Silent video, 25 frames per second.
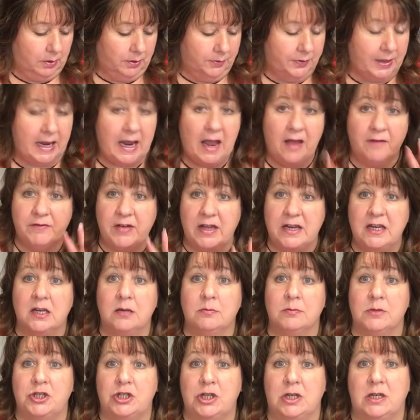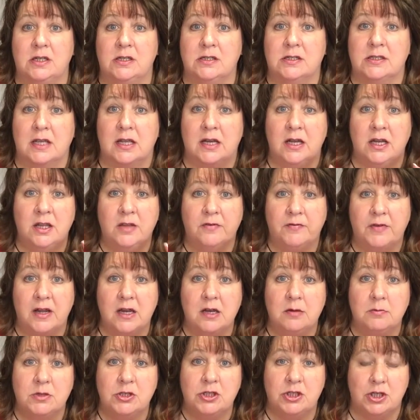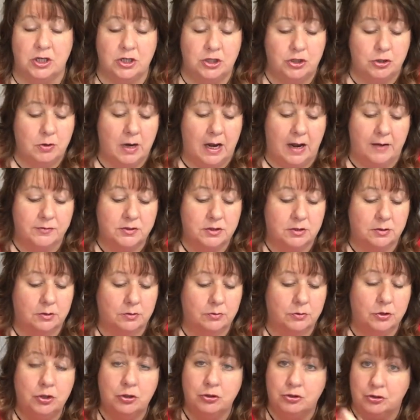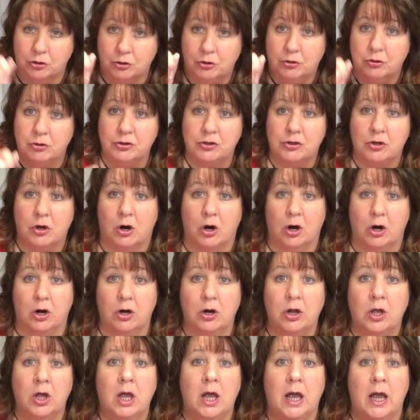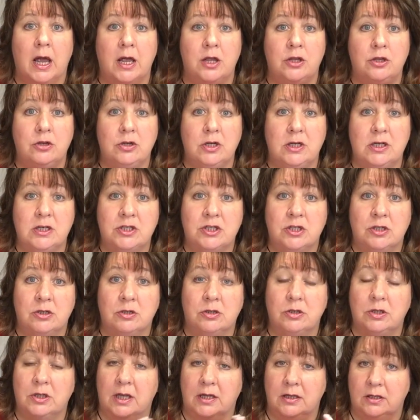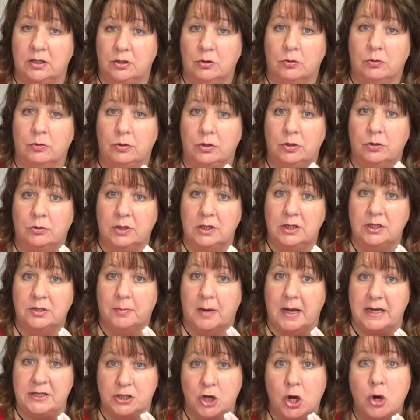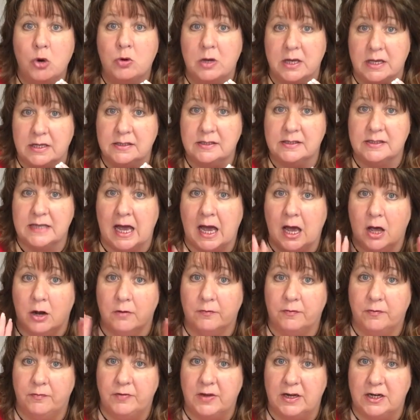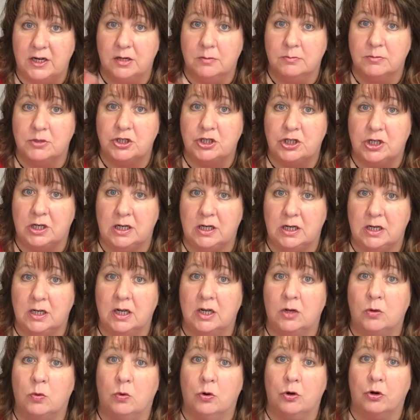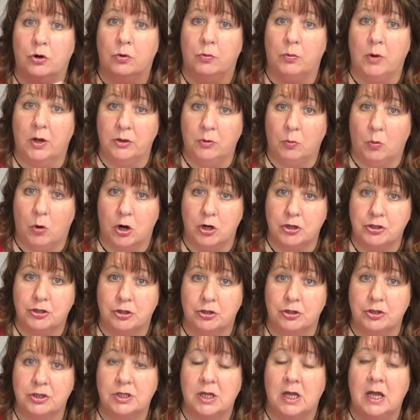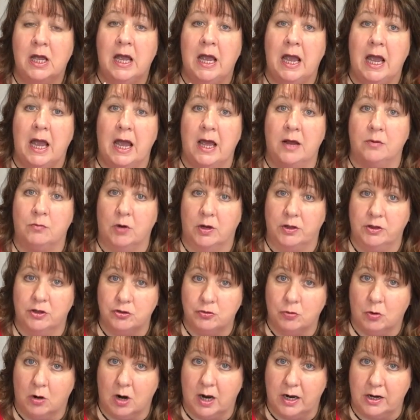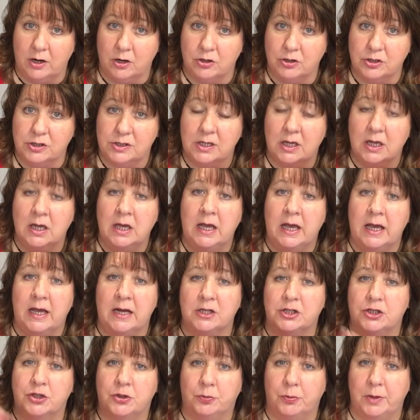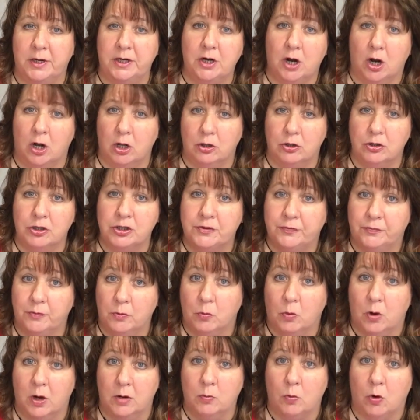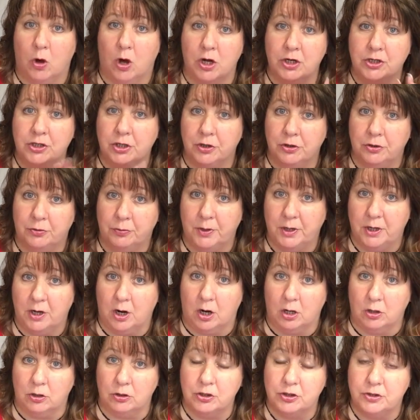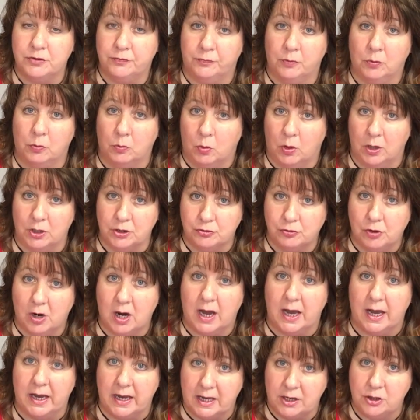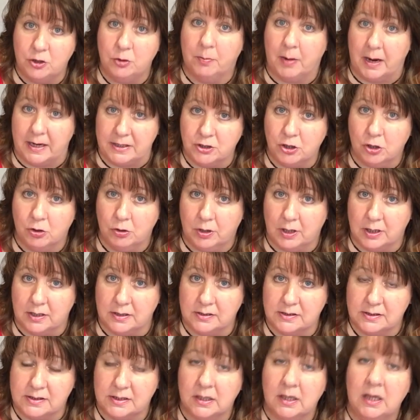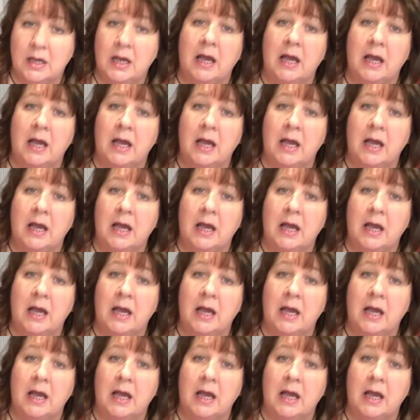they have vending machines, and in the vending machines you have to use your cruise card, and you need to you'll need to buy tokens out of a vending machine in order to run the washers and run the dryers. And it's $3 for one wash and $3 for one dry, and you buy tokens.